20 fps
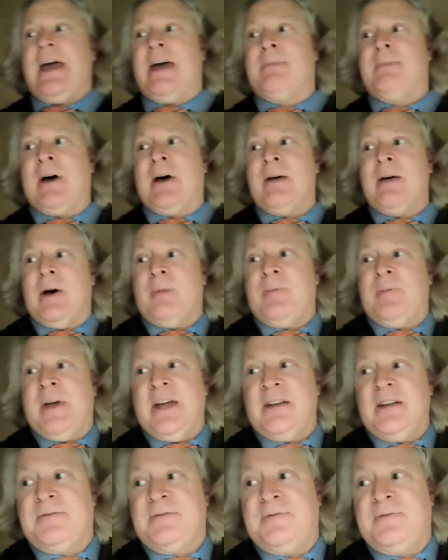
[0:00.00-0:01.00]
by about
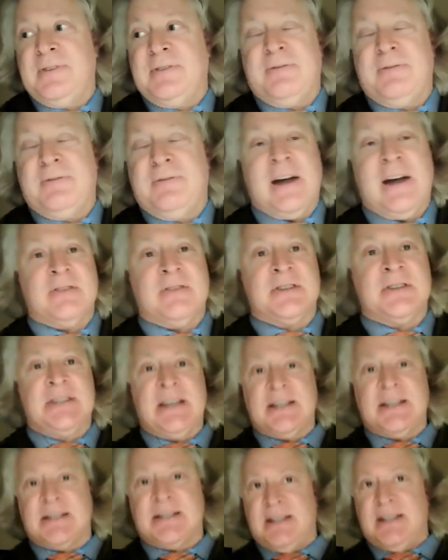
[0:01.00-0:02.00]
page 55 or
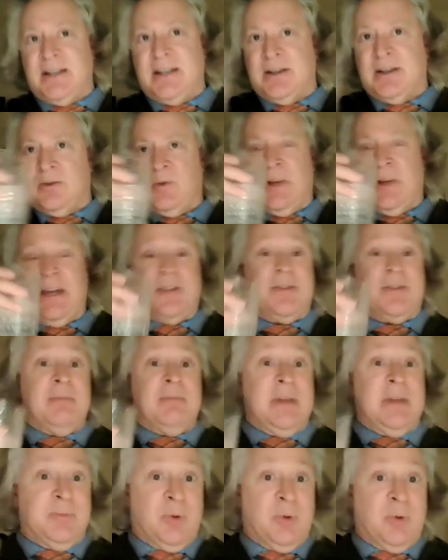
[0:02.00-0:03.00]
60, we hit the
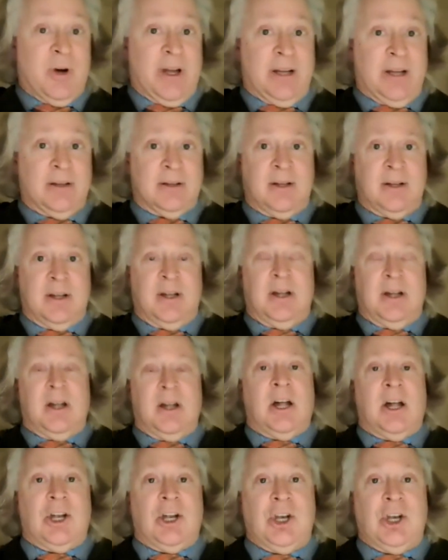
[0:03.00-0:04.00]
midpoint.
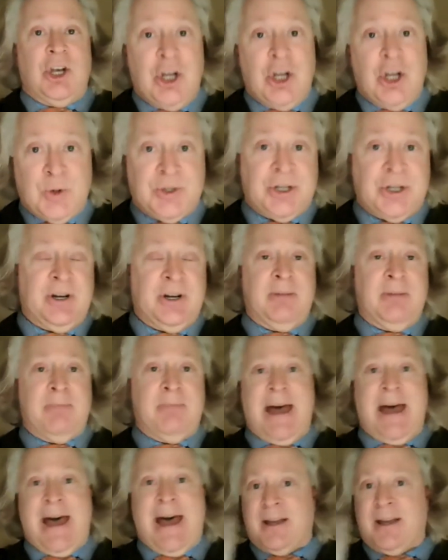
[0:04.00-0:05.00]
No turning
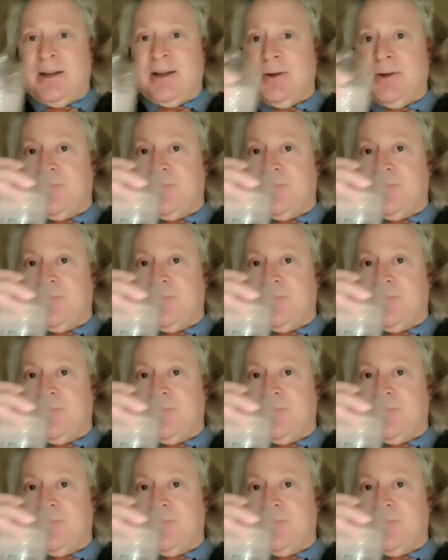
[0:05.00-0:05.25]
back.